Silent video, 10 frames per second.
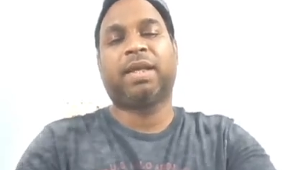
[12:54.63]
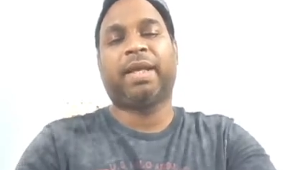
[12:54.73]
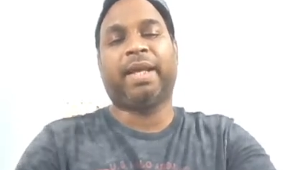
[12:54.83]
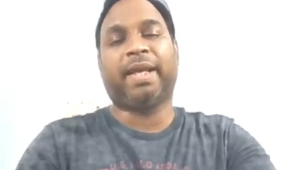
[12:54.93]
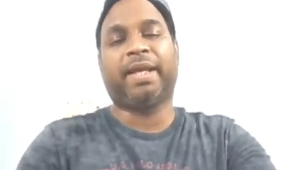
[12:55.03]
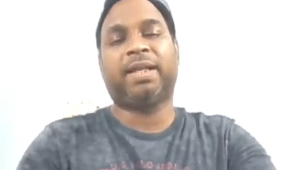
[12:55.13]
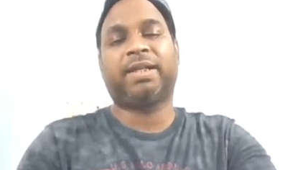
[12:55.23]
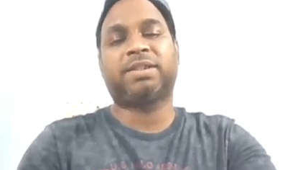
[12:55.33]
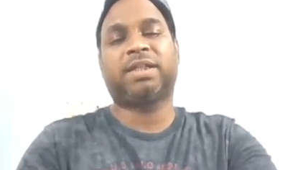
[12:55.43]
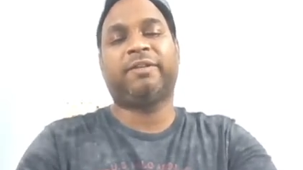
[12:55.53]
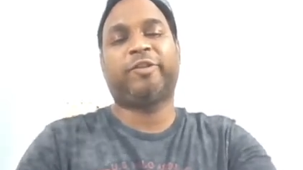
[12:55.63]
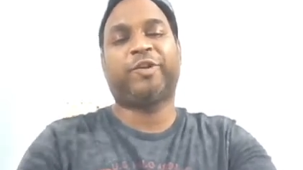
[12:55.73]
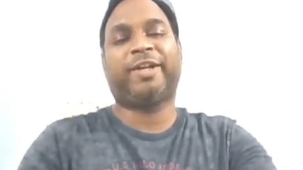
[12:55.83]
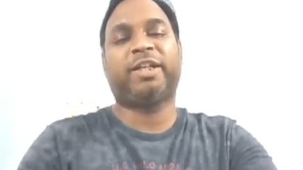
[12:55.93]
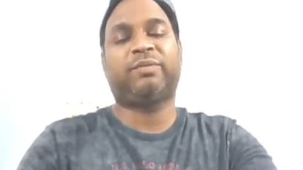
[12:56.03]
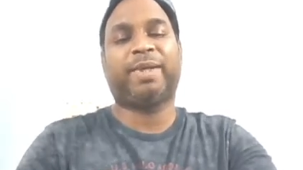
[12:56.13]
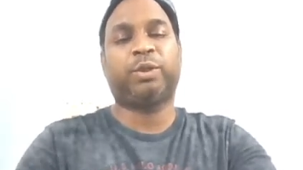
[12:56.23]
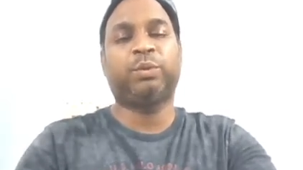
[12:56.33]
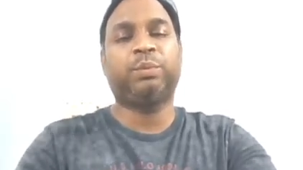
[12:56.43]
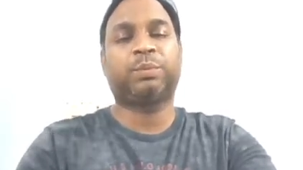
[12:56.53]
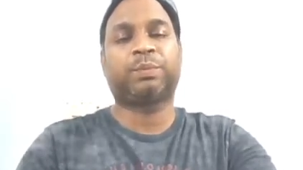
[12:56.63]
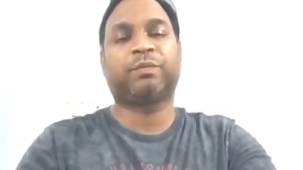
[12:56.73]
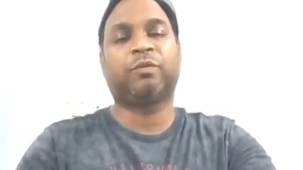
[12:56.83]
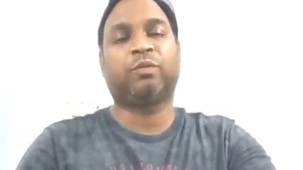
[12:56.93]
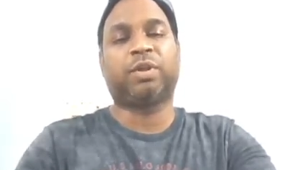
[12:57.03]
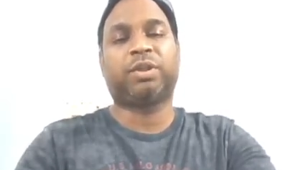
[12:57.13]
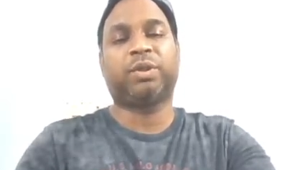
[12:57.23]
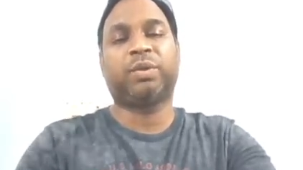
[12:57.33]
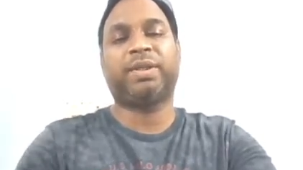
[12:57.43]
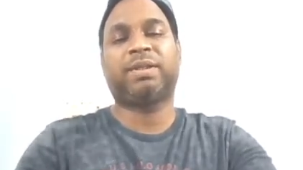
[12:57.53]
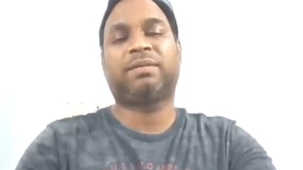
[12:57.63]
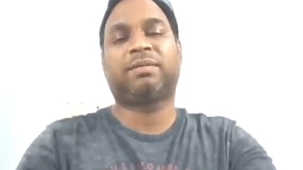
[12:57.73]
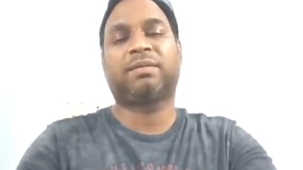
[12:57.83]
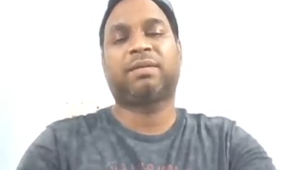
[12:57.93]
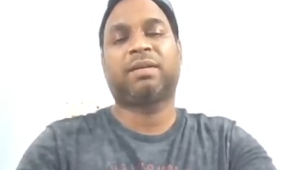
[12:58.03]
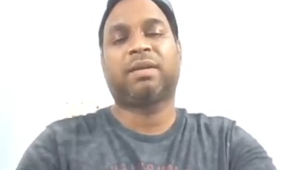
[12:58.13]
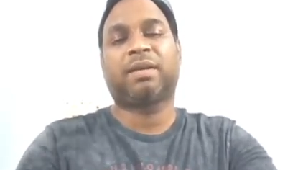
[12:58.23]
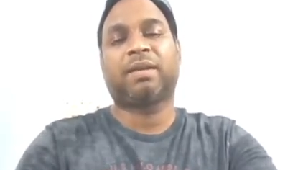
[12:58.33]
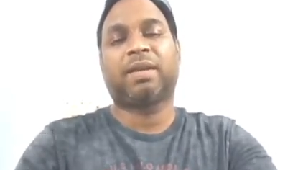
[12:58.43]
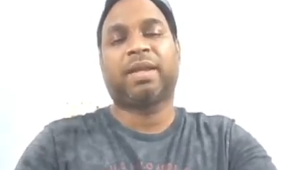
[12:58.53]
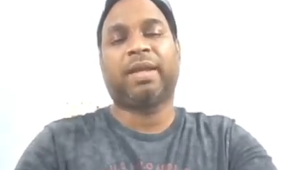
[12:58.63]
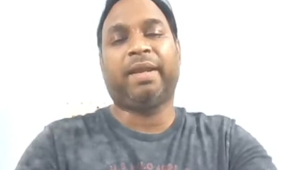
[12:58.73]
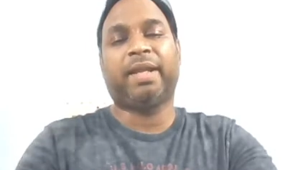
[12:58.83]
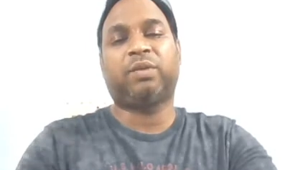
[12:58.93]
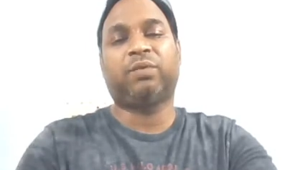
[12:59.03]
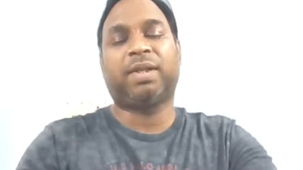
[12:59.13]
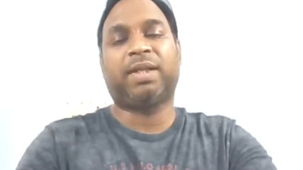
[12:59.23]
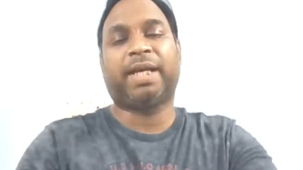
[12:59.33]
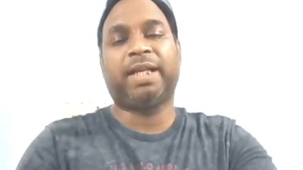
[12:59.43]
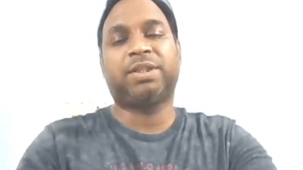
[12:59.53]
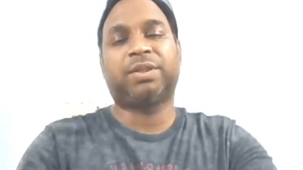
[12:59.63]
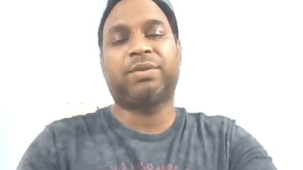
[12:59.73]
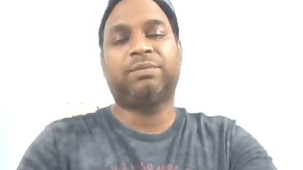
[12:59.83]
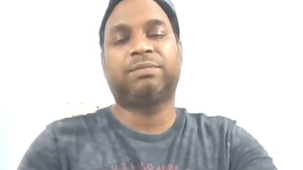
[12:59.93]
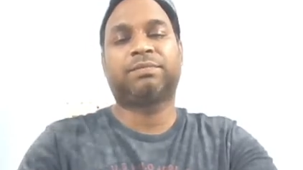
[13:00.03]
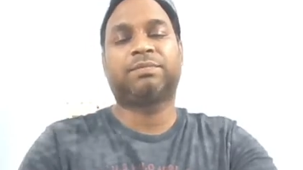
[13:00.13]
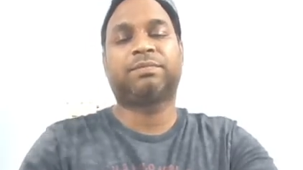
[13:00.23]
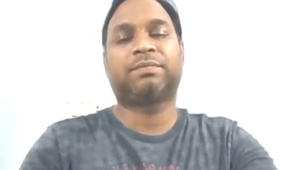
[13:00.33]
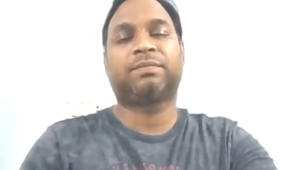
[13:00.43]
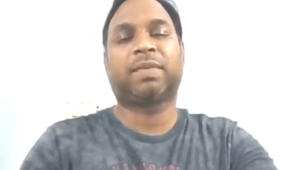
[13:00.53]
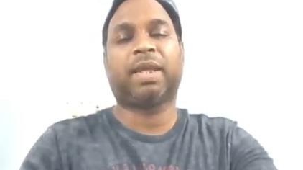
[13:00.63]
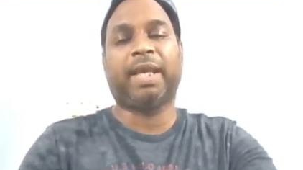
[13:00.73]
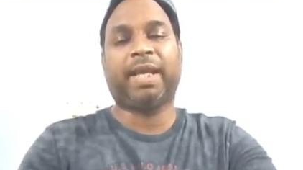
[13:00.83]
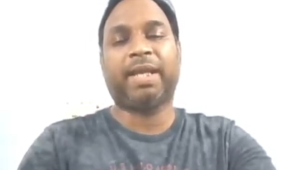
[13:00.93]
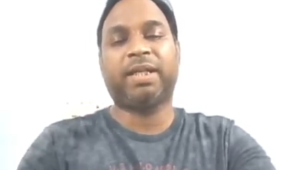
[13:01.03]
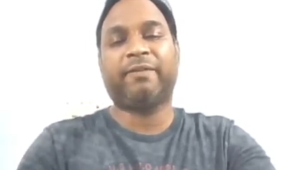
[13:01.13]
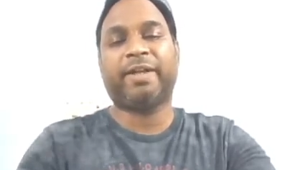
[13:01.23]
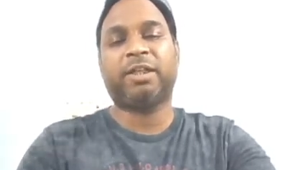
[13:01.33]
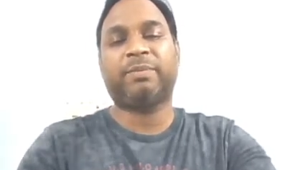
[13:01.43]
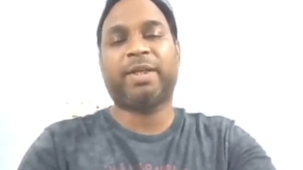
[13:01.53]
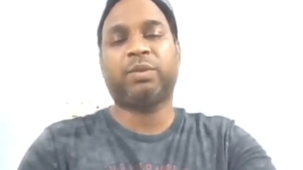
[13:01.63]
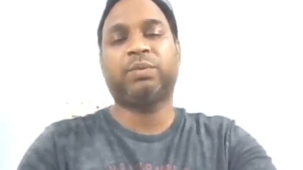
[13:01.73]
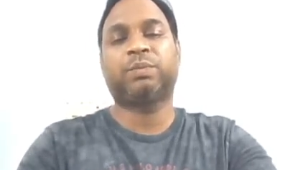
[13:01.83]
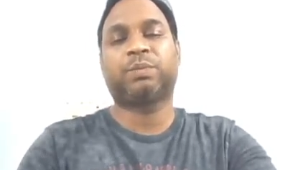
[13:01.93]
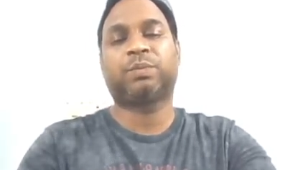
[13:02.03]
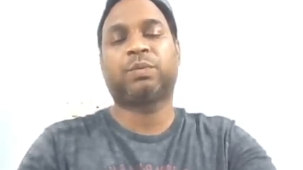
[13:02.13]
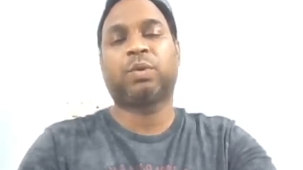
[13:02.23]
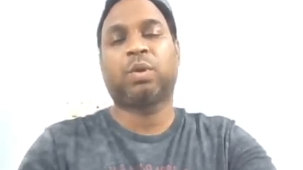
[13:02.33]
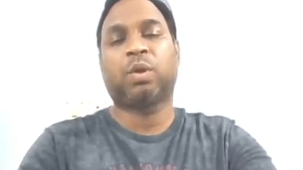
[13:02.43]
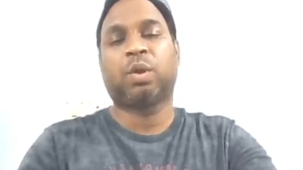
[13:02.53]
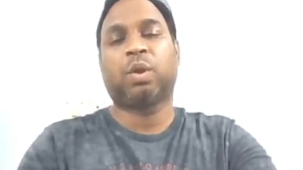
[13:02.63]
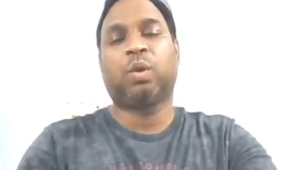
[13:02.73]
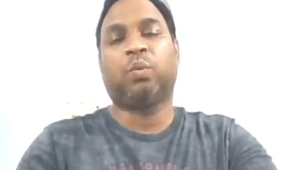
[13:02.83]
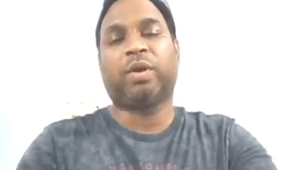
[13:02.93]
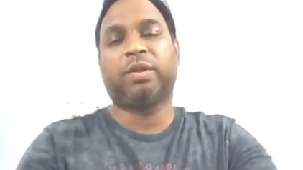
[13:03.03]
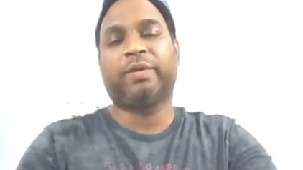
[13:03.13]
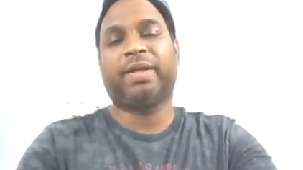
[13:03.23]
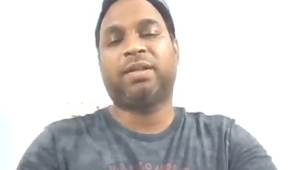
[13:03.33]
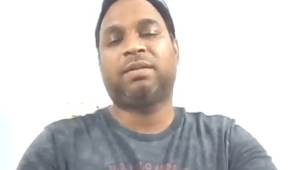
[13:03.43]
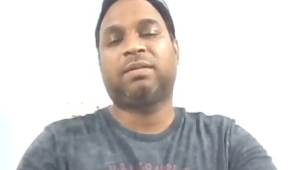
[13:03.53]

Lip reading: Again, let's say you divide it by 2. What do you get? 8190. Again, divide it by 2. What do you get?